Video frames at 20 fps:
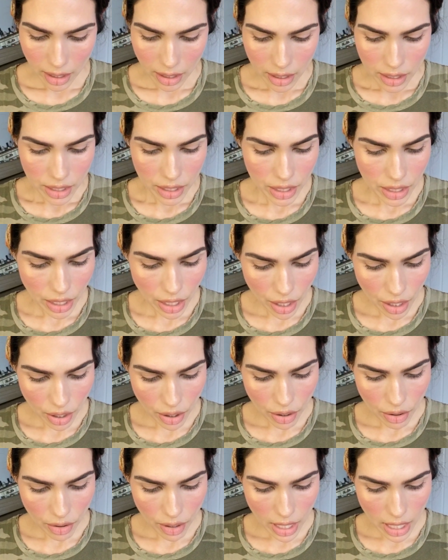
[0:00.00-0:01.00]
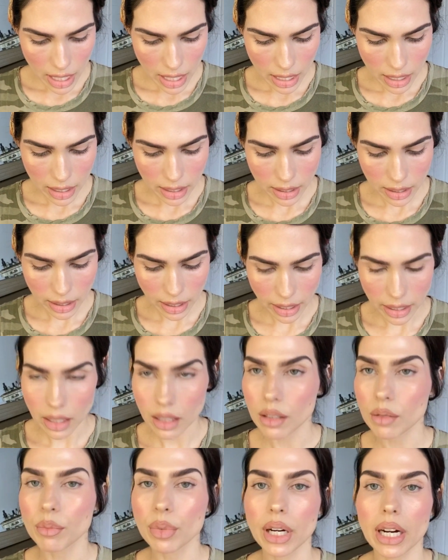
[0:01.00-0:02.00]
So now that
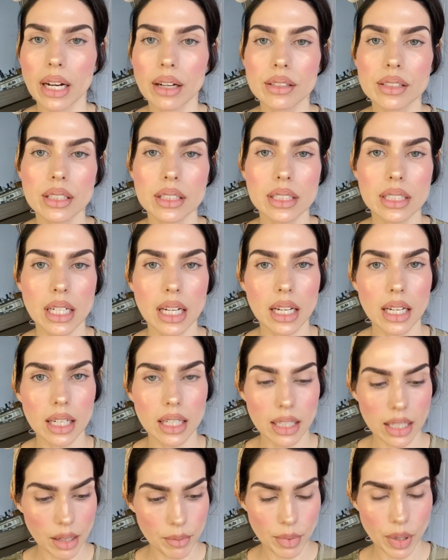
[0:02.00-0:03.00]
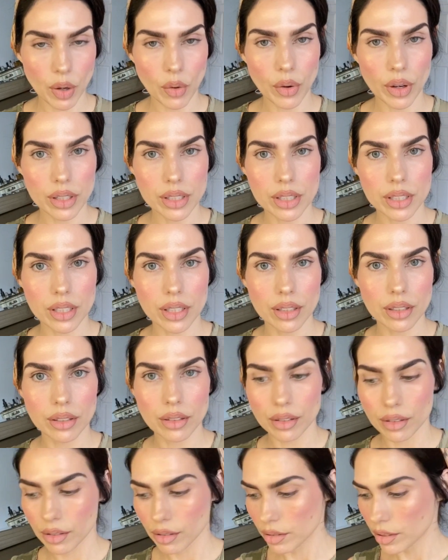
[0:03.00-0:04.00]
the brows are done, I'm going to